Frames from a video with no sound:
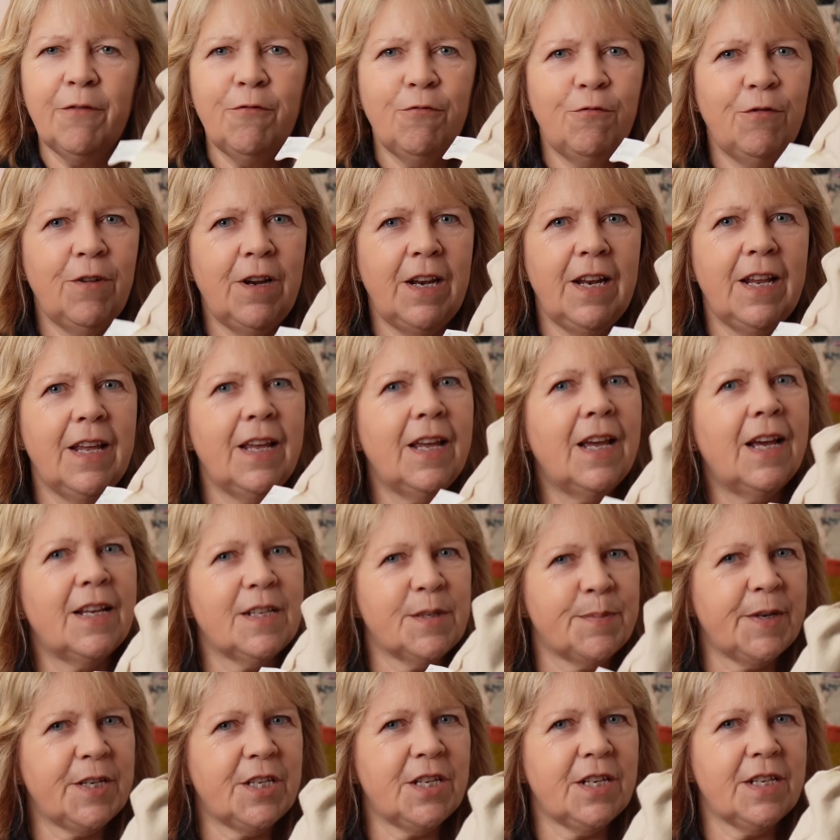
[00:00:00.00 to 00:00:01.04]
Really,
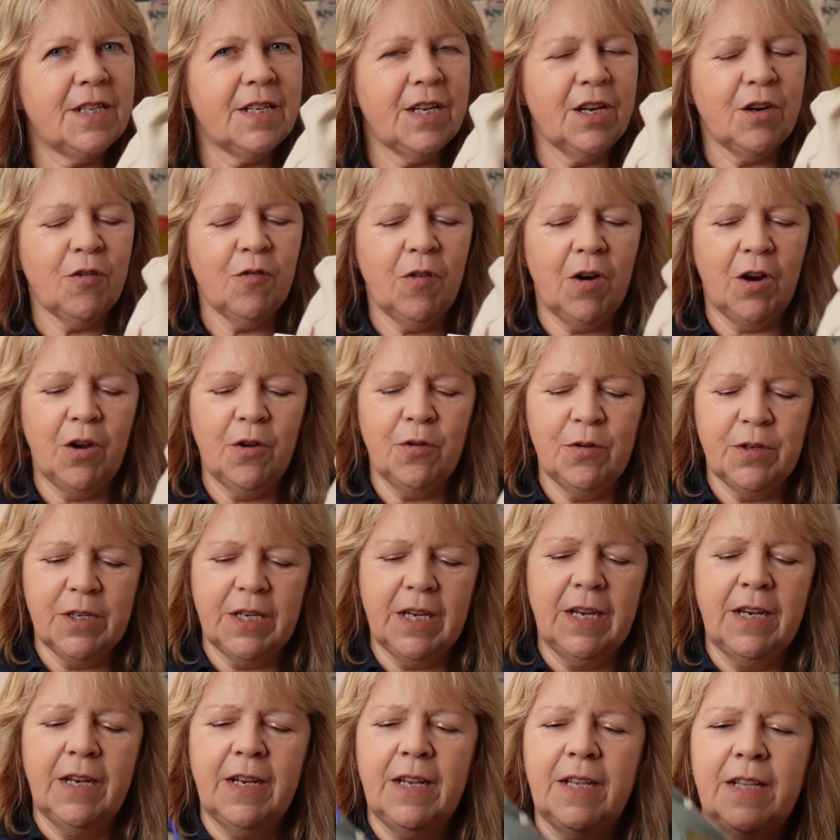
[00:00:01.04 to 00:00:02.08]
especially as it grows,
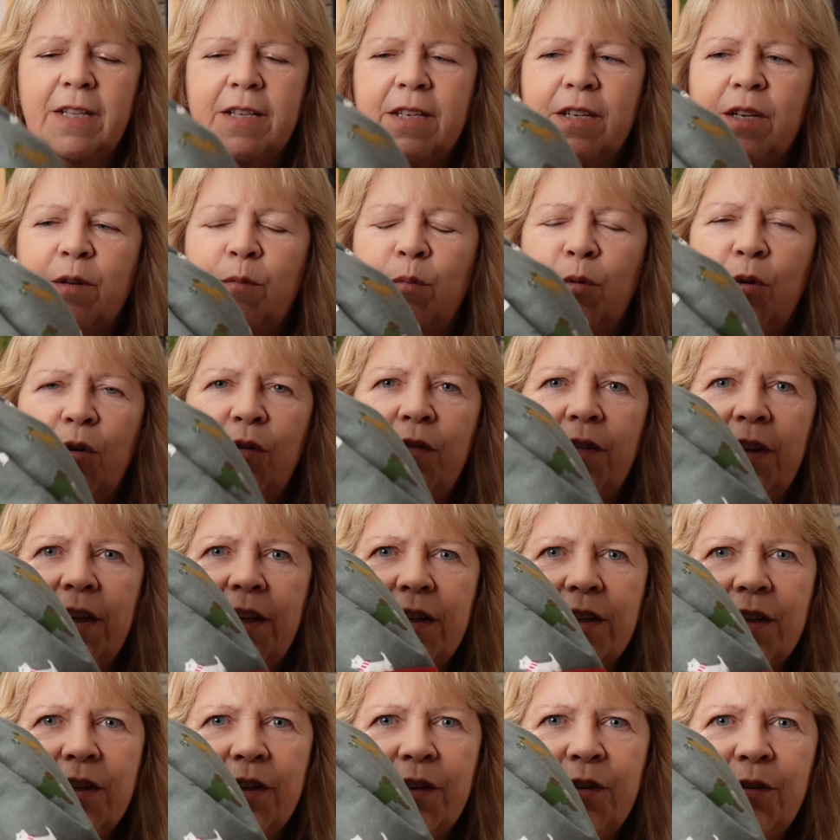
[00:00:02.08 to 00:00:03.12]
it needs to move
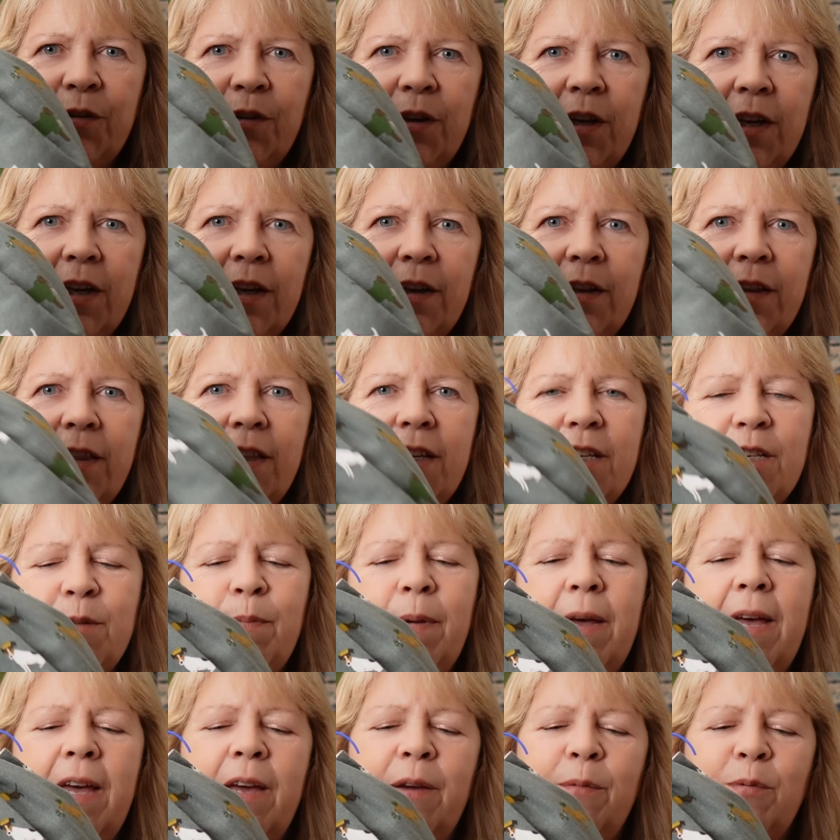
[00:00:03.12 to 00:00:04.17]
into this
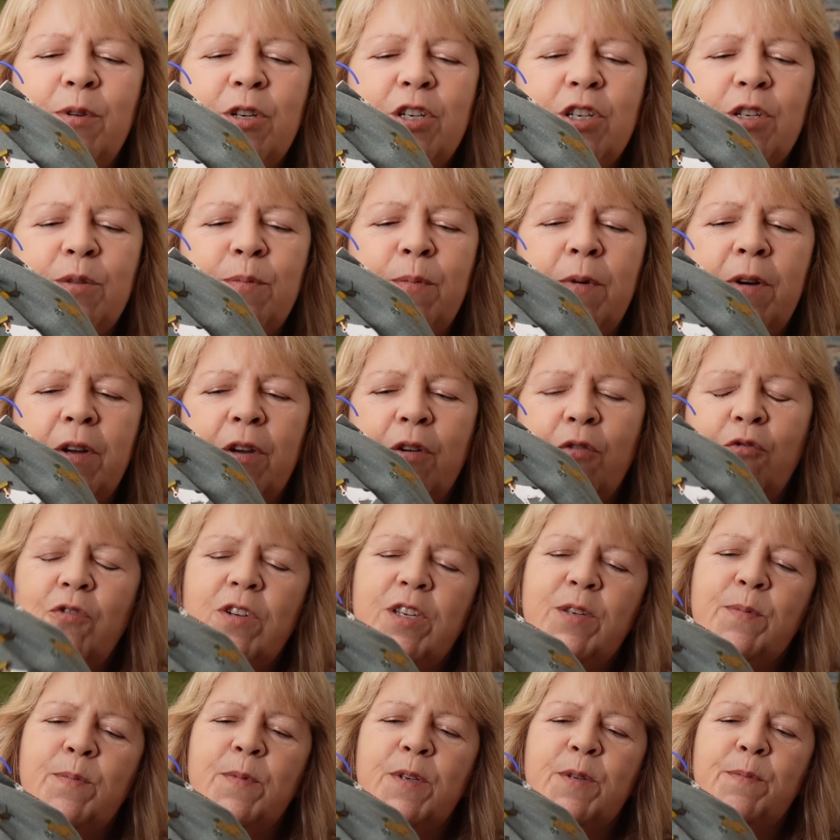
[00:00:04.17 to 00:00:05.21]
bag, which is my
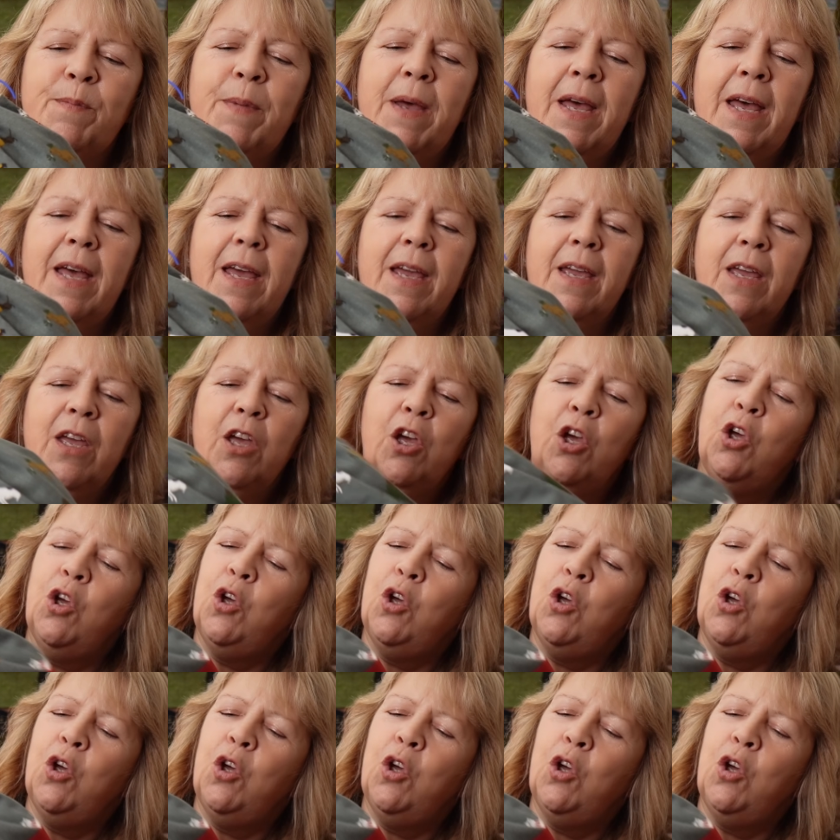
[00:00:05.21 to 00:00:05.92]
Christmas bag,